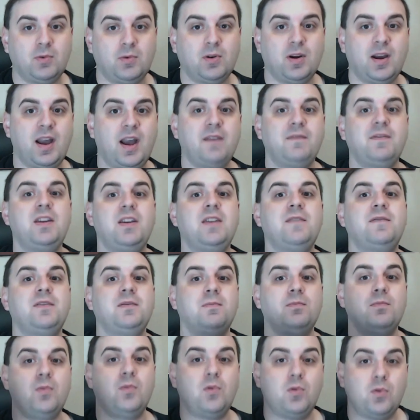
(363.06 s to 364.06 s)
where I have
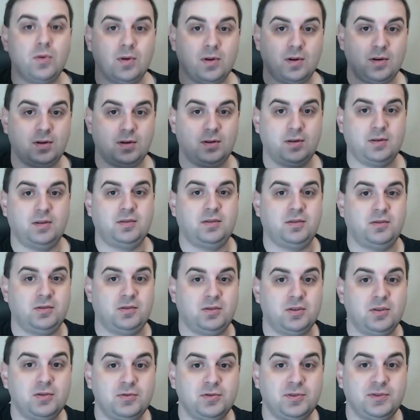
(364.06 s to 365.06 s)
even more
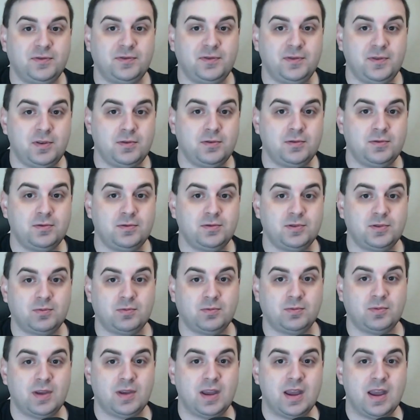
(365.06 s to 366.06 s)
news, views,
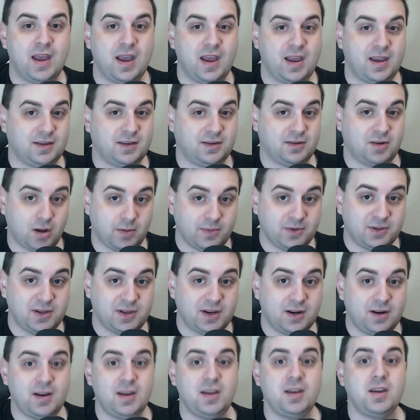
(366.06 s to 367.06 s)
and
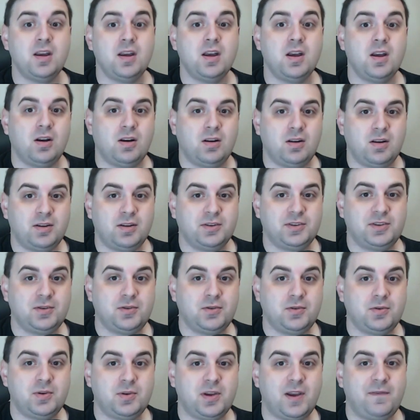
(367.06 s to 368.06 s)
commentary.
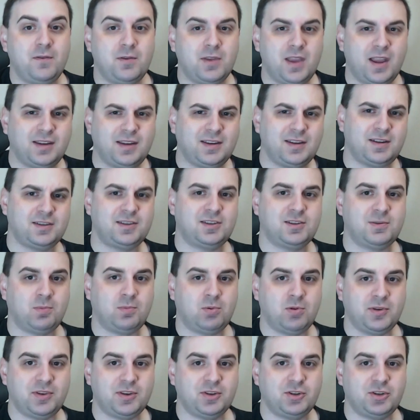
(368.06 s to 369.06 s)
Also, if you'd like to
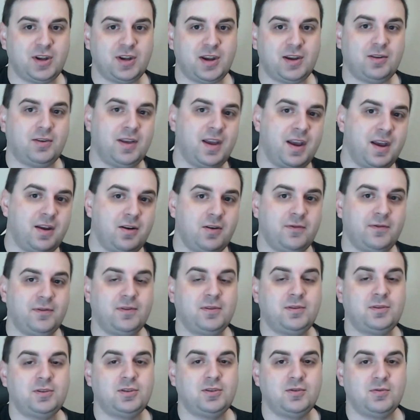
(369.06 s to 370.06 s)
support the channel, head
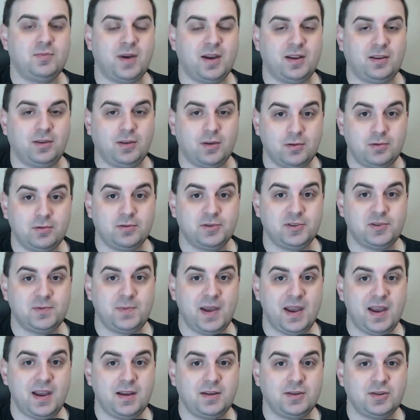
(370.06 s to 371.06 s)
over to my Locals
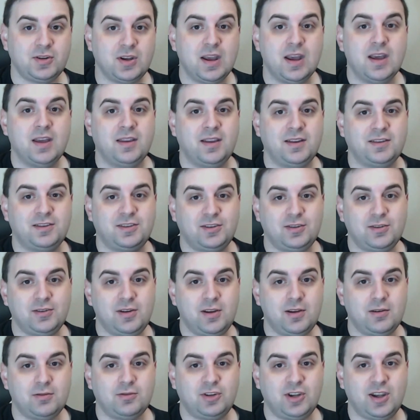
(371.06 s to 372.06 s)
page. That's
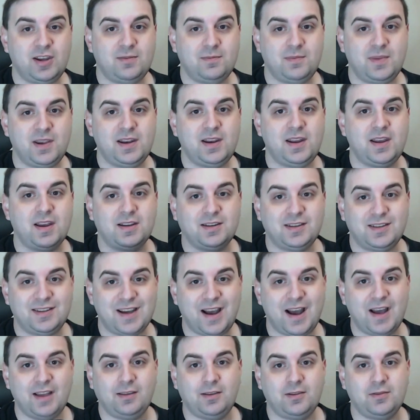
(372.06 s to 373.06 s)
studio jake media
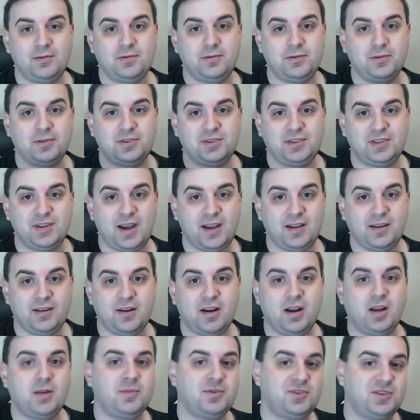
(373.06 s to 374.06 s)
dot locals dot
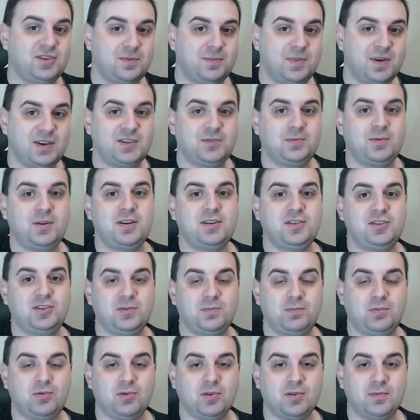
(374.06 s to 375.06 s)
com. It's the best way to
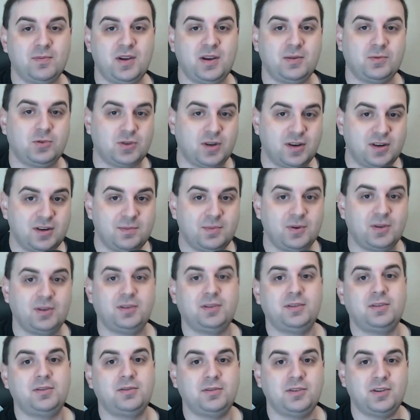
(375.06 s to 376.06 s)
support me. I'm trying to build
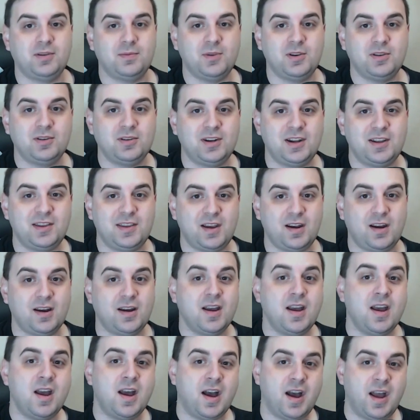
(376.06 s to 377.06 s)
a little community there.
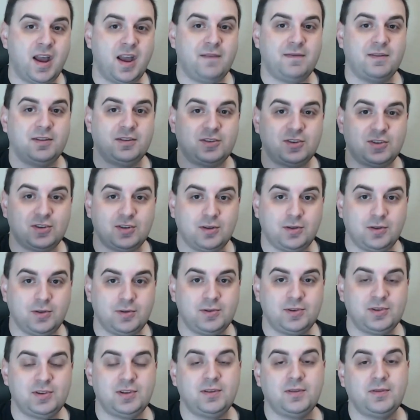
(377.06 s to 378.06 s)
I have
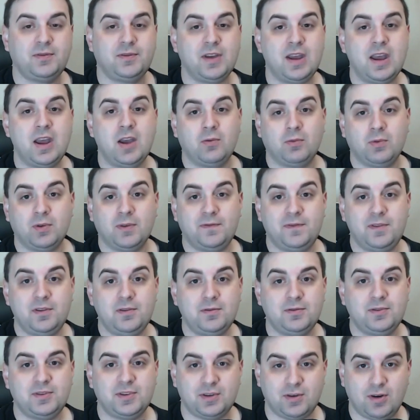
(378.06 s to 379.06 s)
exclusive
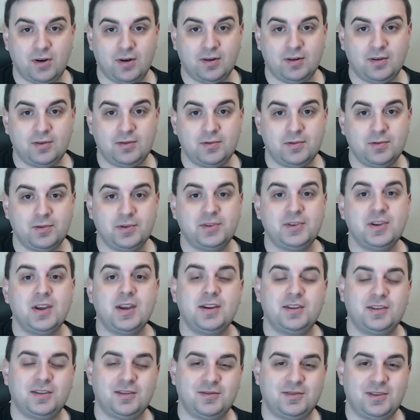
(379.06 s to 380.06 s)
reviews and articles,
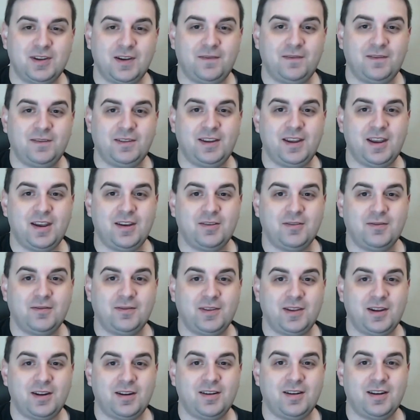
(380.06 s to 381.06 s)
so definitely head over
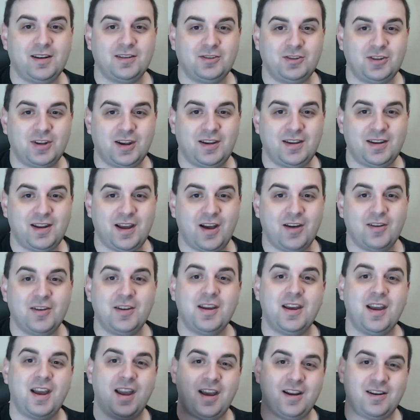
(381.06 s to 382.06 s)
there and check it out.
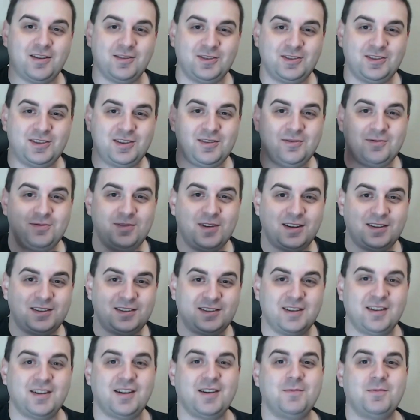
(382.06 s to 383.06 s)
And I'll see you
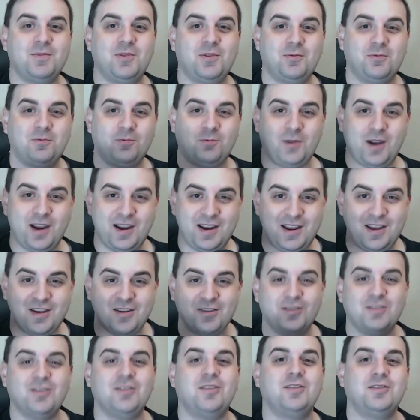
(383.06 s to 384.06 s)
next time right
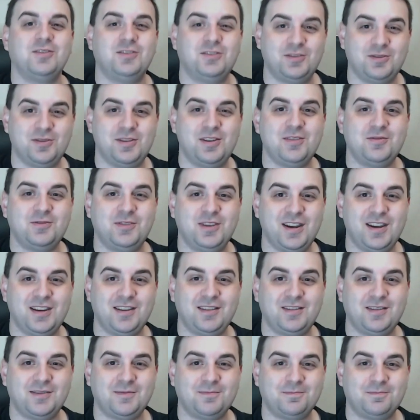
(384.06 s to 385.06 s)
here on Studio Jake.